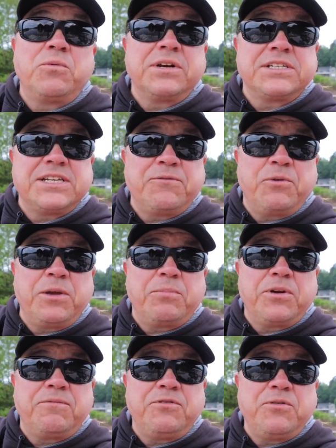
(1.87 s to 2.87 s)
we're gonna see if we can
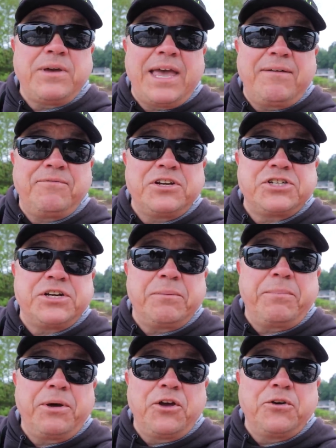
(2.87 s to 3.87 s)
put a few catfish in
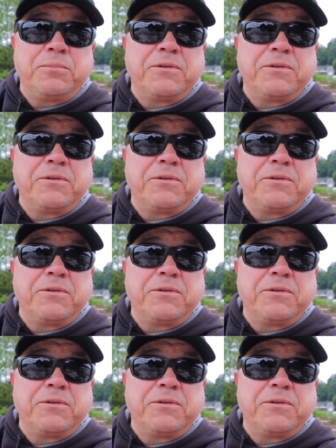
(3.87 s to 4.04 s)
the boat